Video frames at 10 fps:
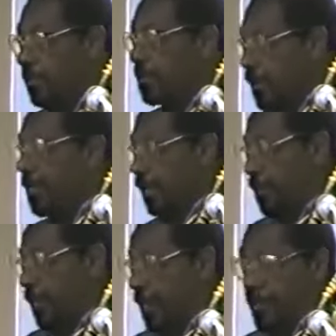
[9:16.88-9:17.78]
To a great
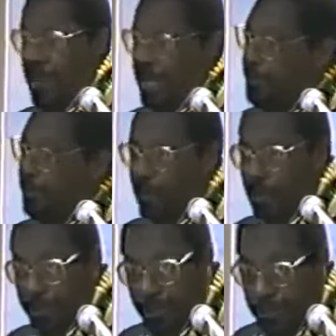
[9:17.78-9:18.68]
extent, that might have been
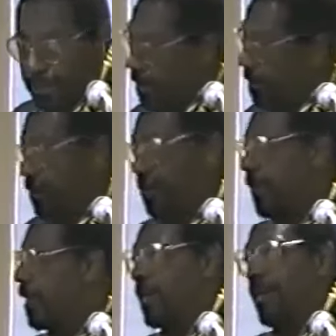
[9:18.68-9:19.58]
one or two
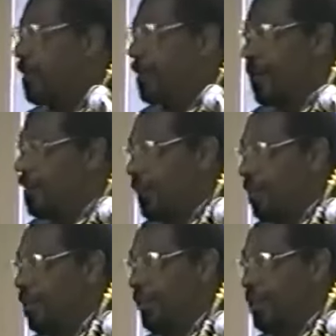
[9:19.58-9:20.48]
Christians,
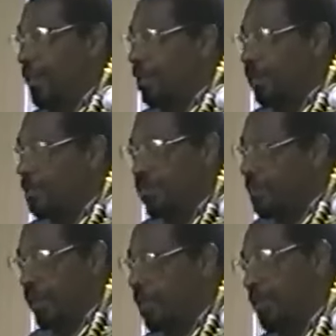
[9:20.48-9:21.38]
but in the general,
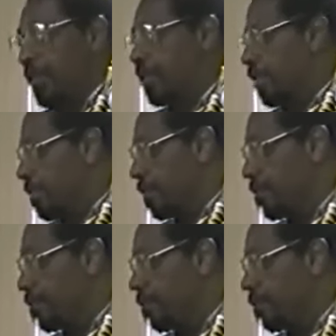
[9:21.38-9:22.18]
no Christians.